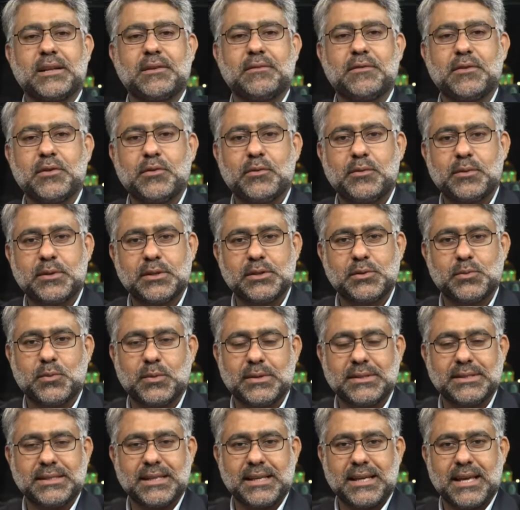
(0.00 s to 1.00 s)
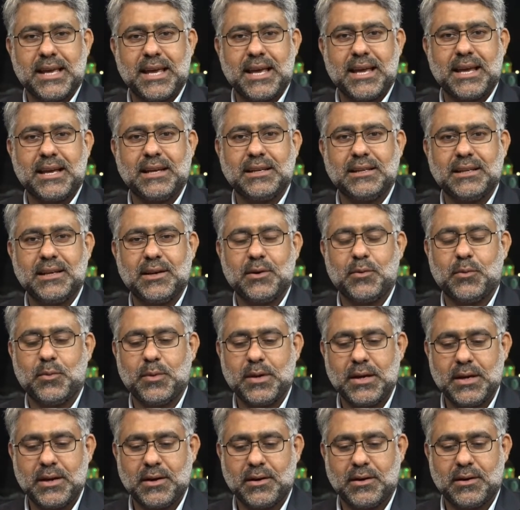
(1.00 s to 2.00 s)
viewers, once again,
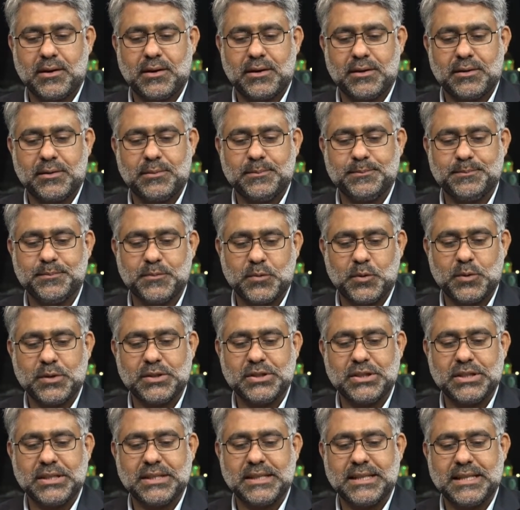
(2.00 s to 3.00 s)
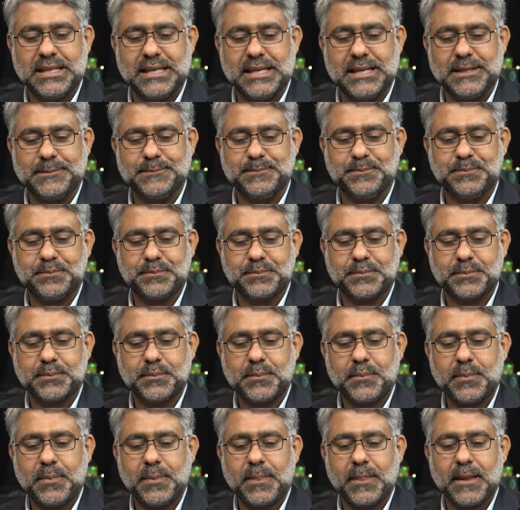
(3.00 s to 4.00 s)
we are reaching the
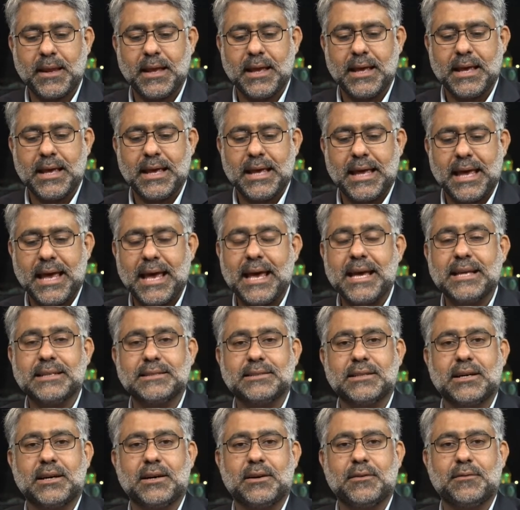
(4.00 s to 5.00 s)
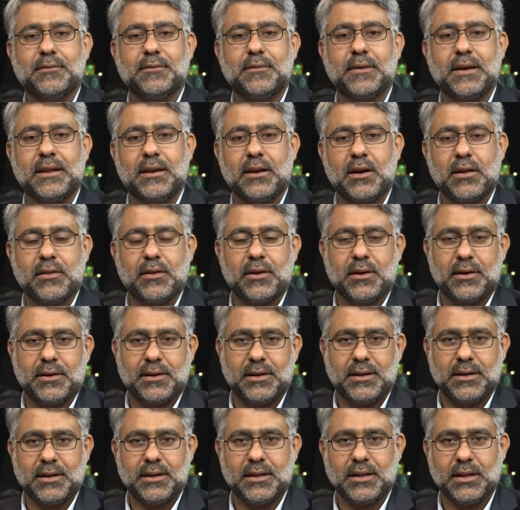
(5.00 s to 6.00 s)
end of
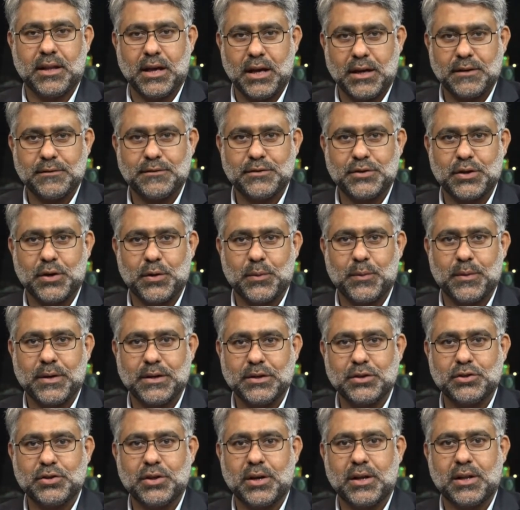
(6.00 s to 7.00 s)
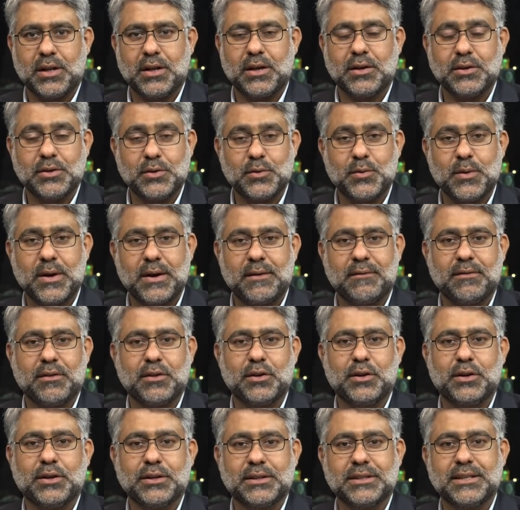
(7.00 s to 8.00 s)
another live show. Inshallah, you have
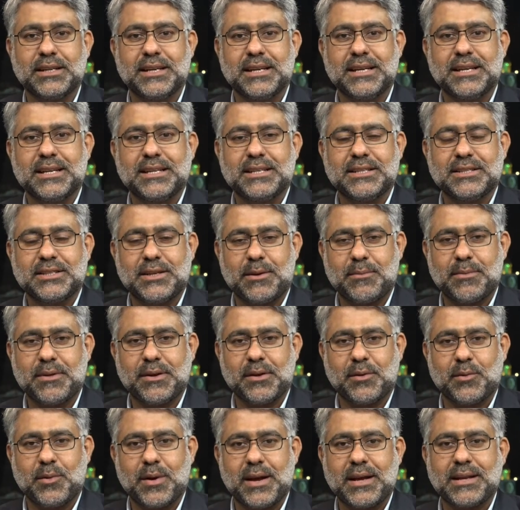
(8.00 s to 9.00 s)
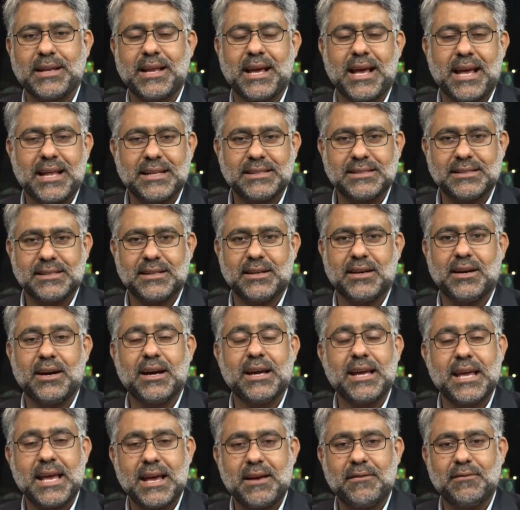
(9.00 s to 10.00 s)
learned something great as
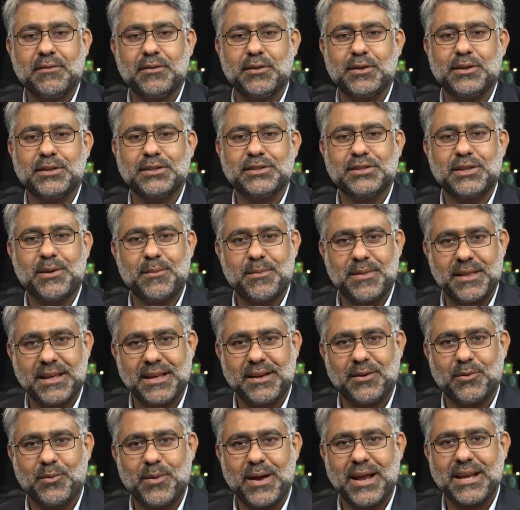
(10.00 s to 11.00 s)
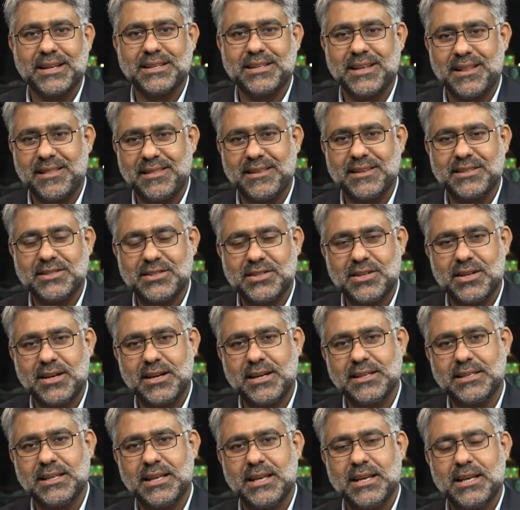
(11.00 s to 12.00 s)
I have learned something great in this
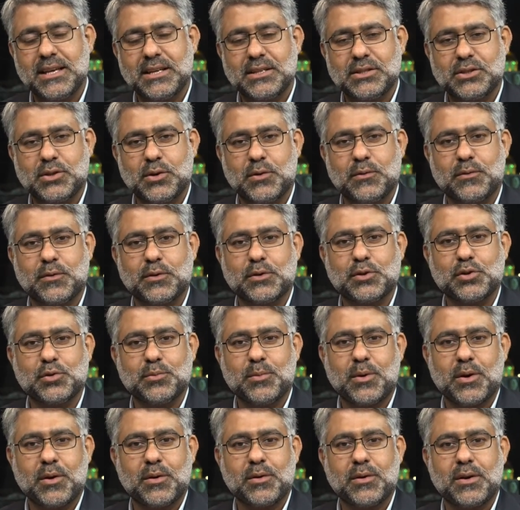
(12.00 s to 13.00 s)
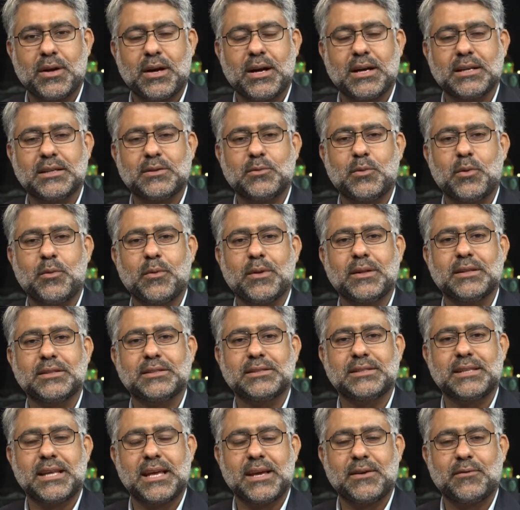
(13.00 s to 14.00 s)
night. So for tomorrow night, we will
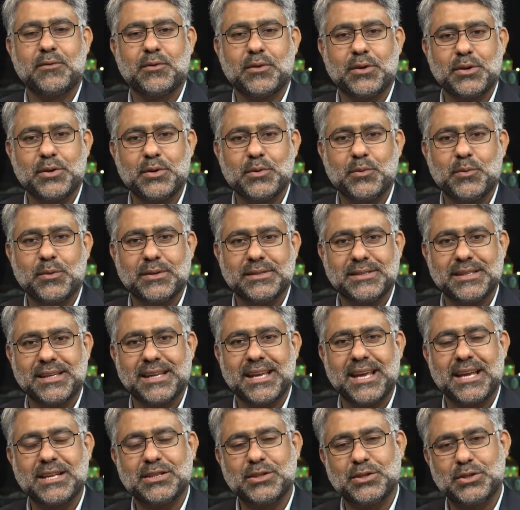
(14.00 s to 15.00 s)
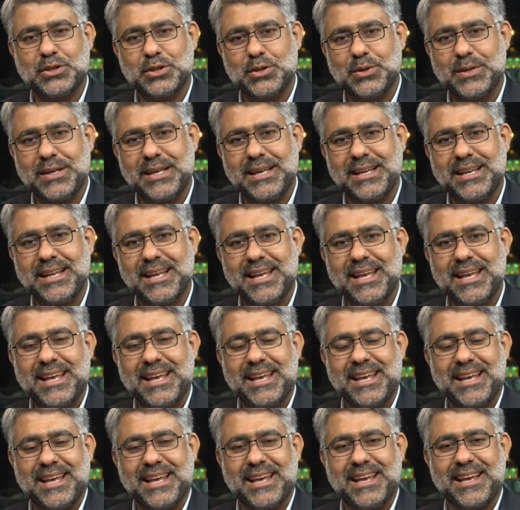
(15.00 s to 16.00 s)
stay for you once again to tune in
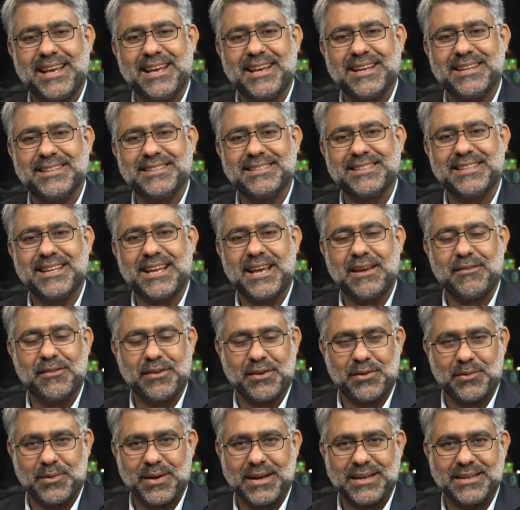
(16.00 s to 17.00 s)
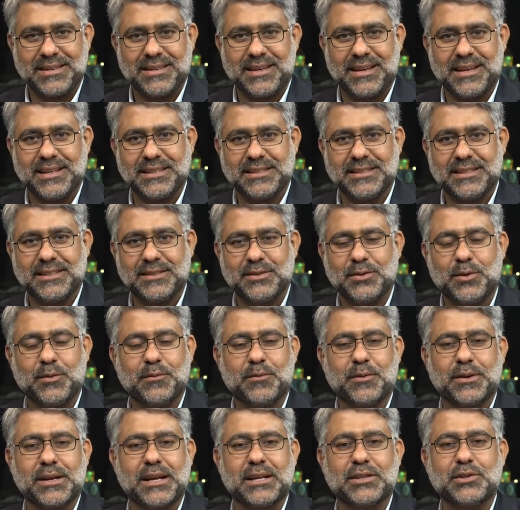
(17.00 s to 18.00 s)
and have a great night.
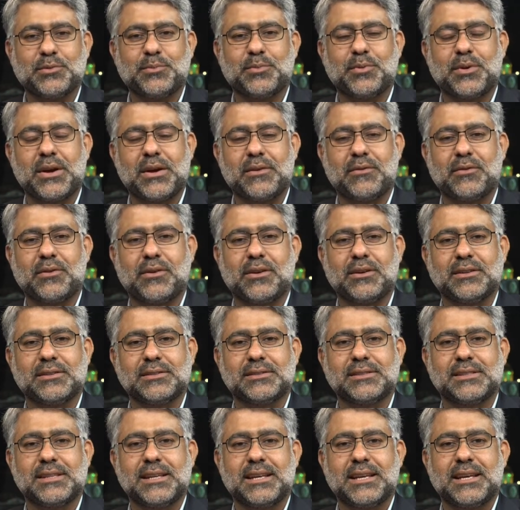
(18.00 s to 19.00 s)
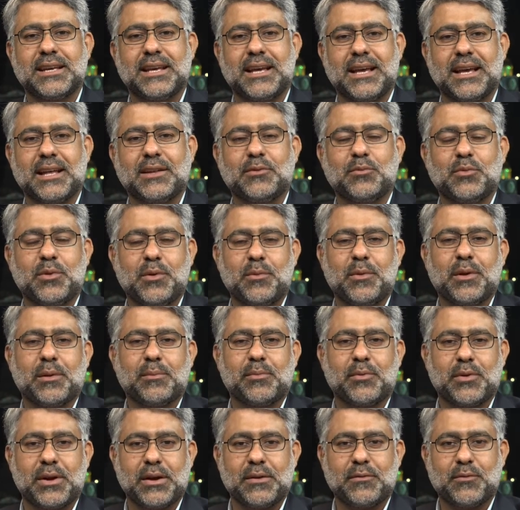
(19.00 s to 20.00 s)
Don't forget to pray for us and we will
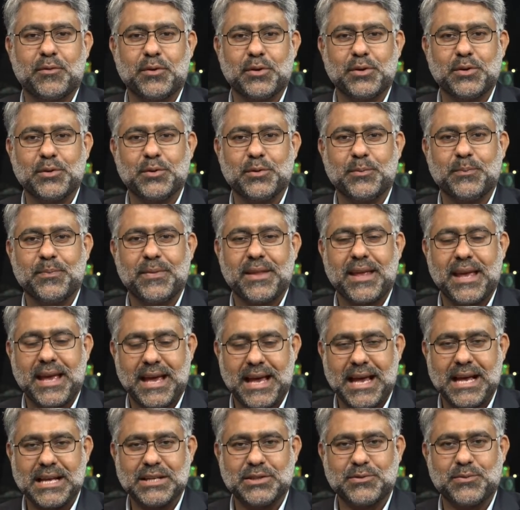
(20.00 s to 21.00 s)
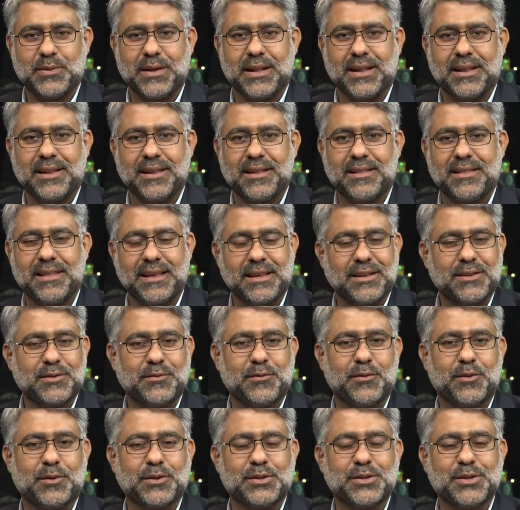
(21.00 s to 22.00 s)
pray for you as well. Thank
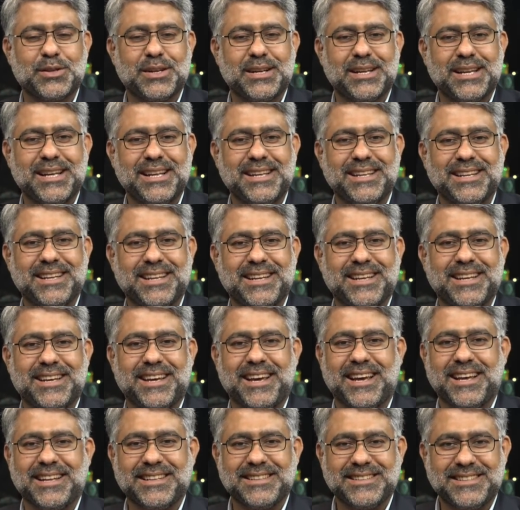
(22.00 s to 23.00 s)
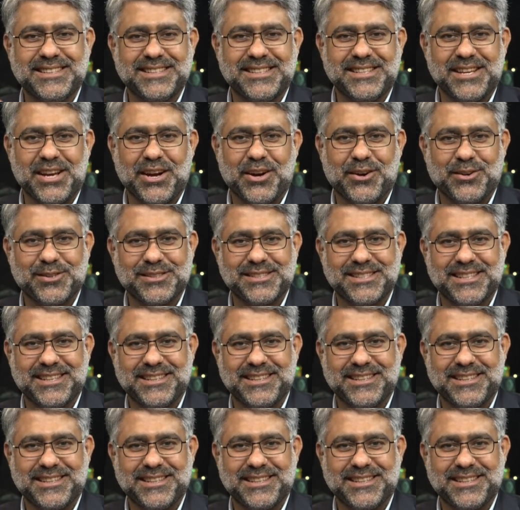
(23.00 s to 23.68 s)
you for tuning in and Ya Hussein.